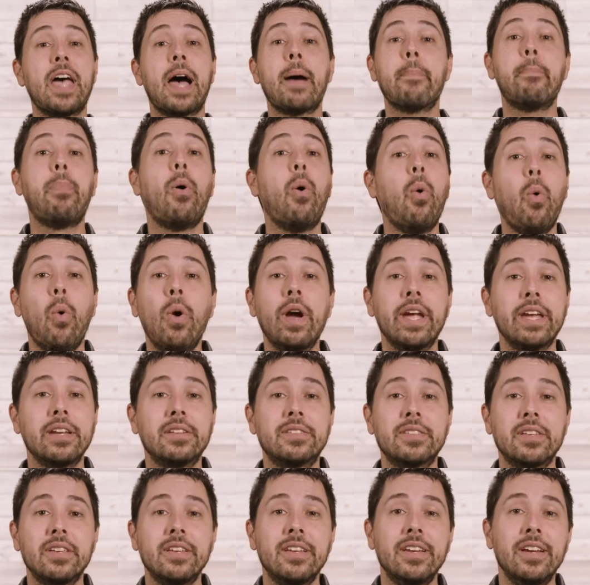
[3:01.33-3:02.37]
that
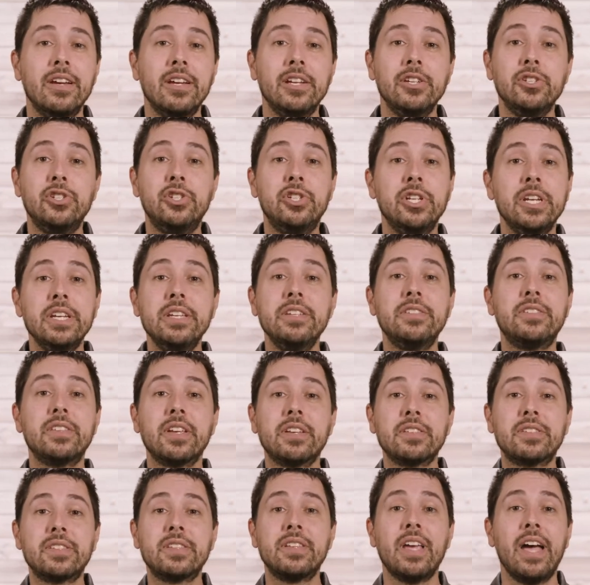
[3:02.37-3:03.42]
point,
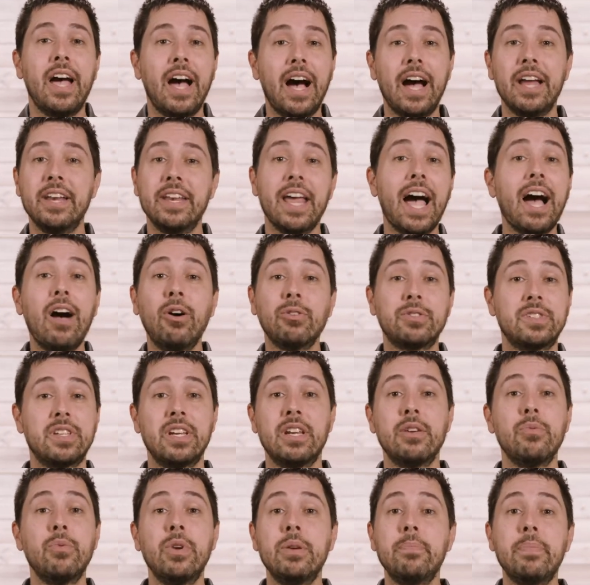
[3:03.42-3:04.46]
Jesus announced that
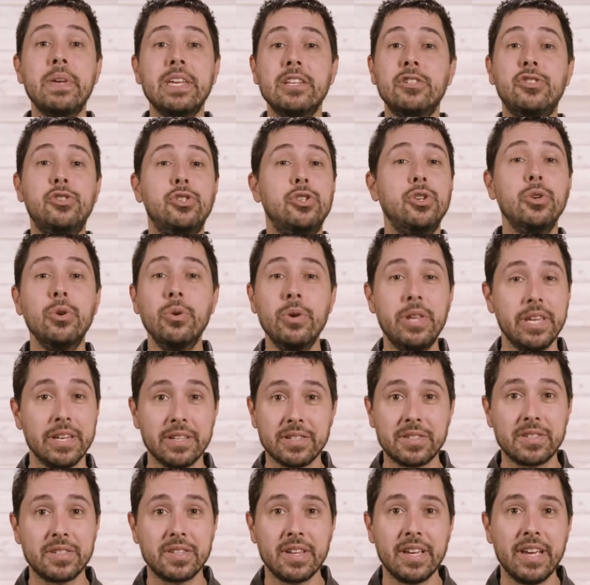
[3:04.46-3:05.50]
it would be
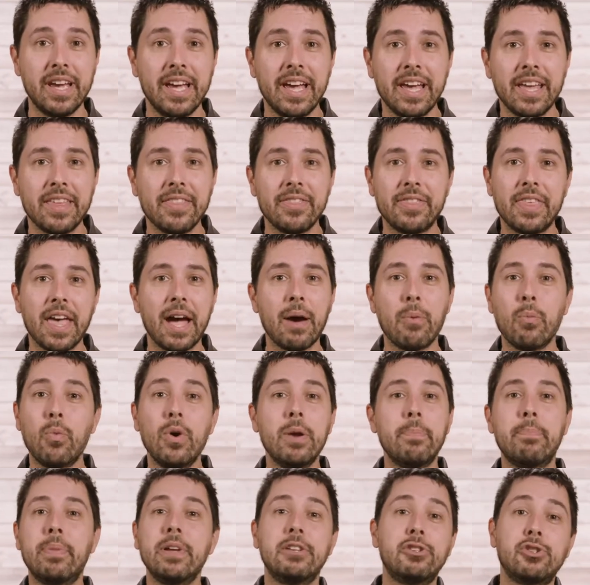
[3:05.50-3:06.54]
Judas that
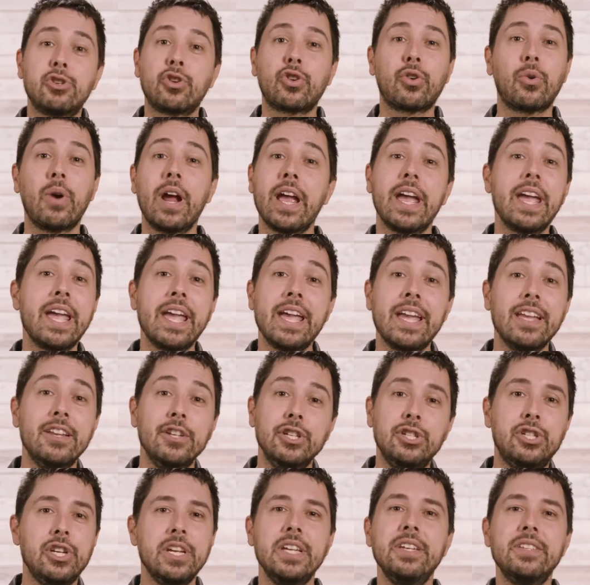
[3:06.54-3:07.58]
would betray
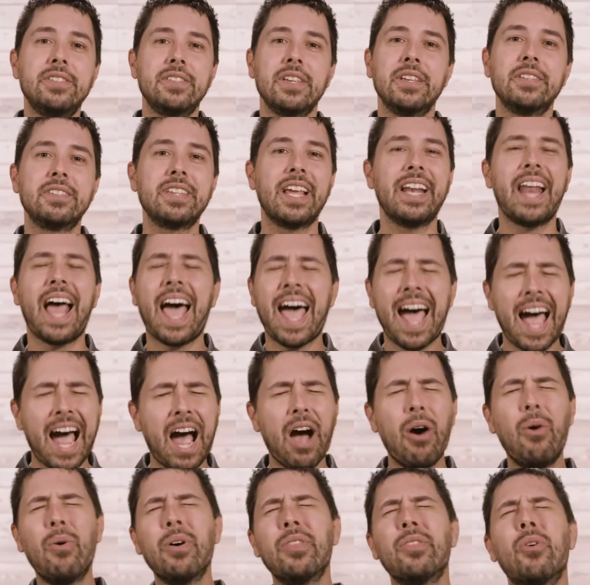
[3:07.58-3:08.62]
Jesus. And
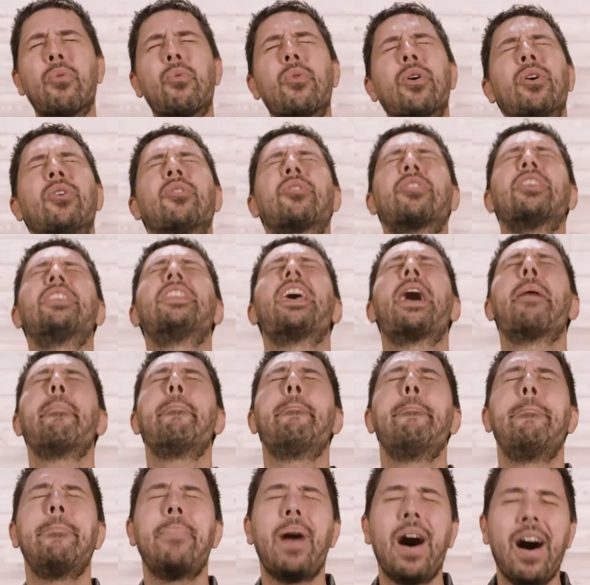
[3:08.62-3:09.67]
how in the world could that
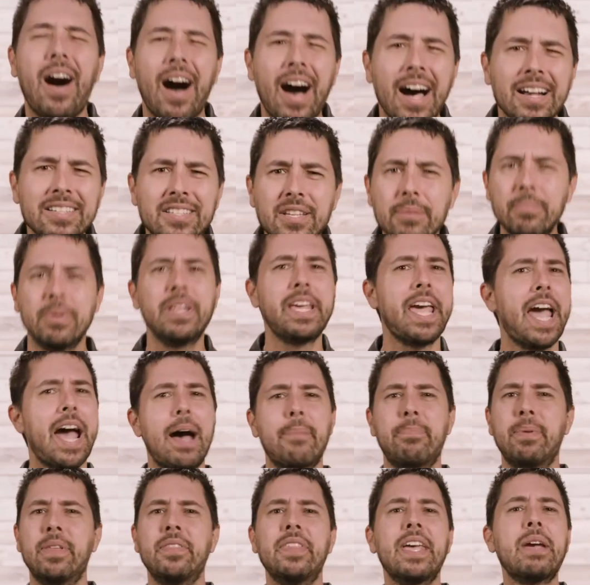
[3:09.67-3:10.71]
possibly
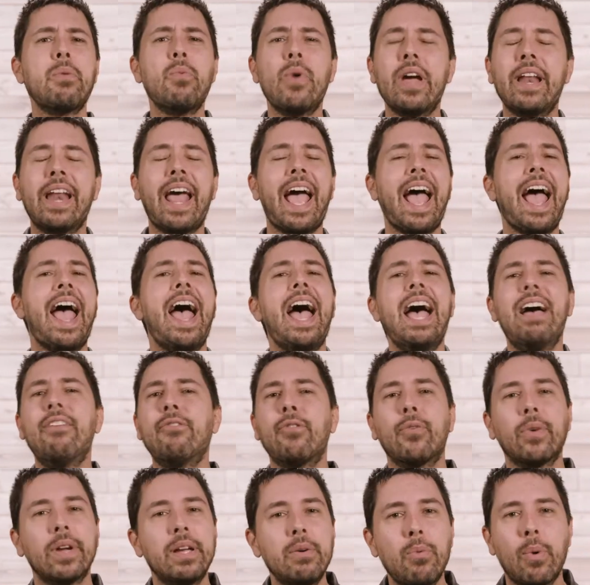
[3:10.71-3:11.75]
happen? They went
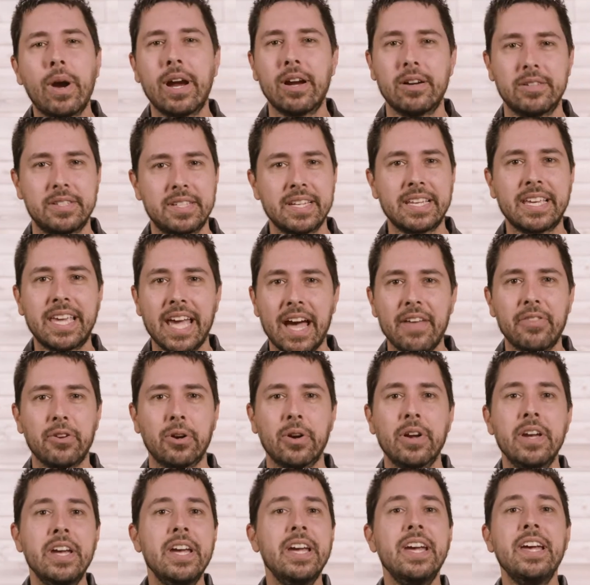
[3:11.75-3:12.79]
everywhere
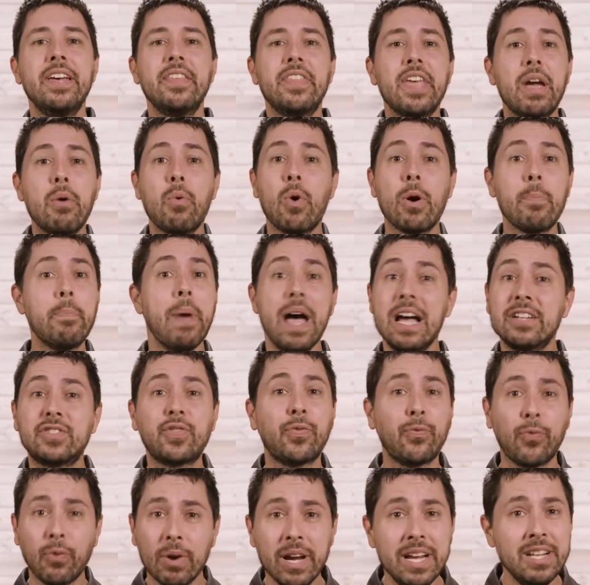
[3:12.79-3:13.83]
together. They were
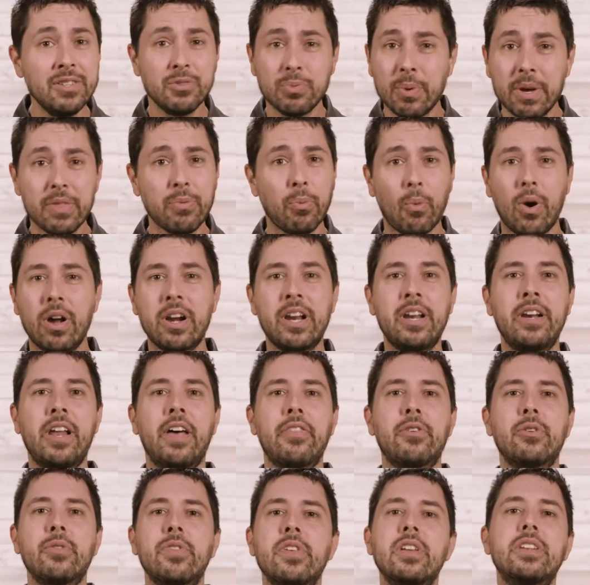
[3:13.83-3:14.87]
best friends with one
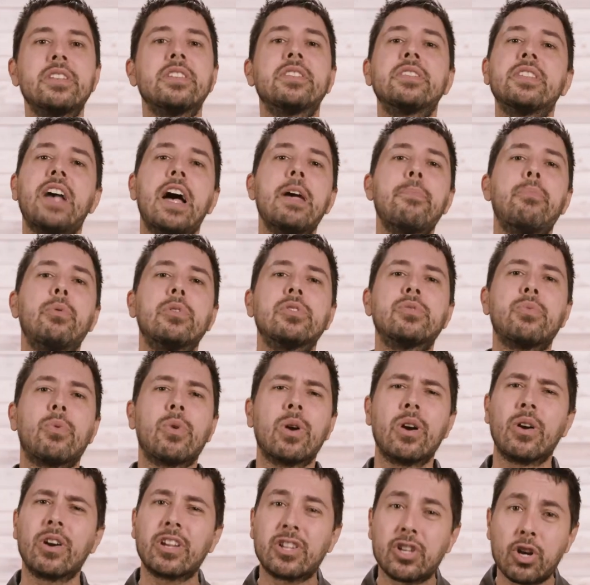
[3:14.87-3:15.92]
another. The disciples
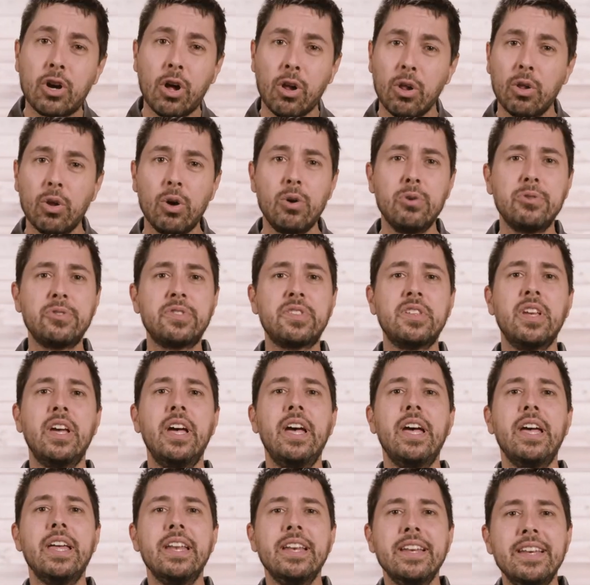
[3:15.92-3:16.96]
were a
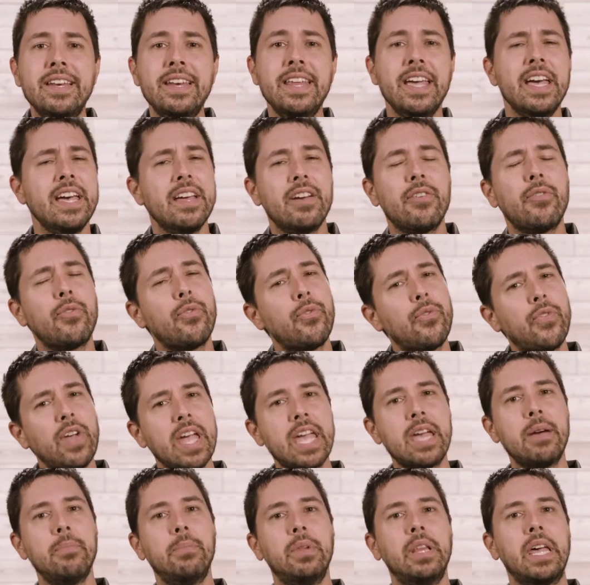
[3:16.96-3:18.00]
close-knit
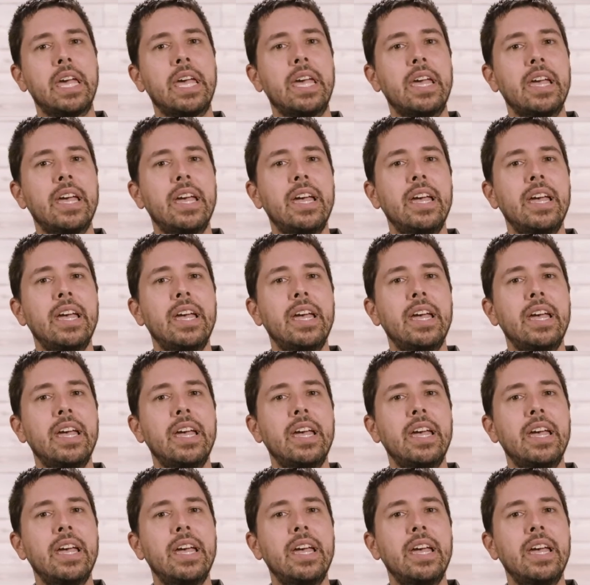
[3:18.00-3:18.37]
family.